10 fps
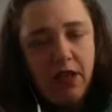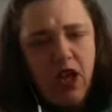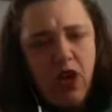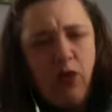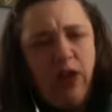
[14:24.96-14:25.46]

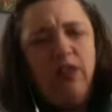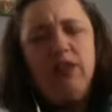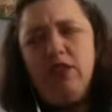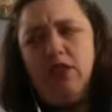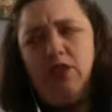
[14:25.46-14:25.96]
What
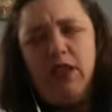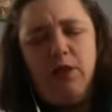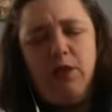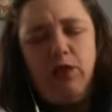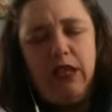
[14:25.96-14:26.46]
else do you
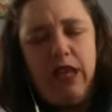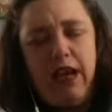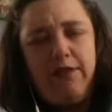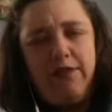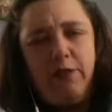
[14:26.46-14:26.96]
think we wouldn't
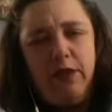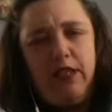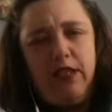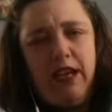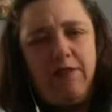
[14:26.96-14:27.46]
have if we
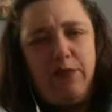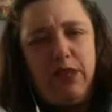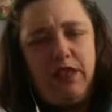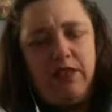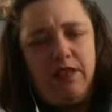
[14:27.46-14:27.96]
didn't have
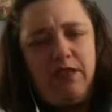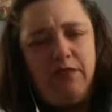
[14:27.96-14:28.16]
bees?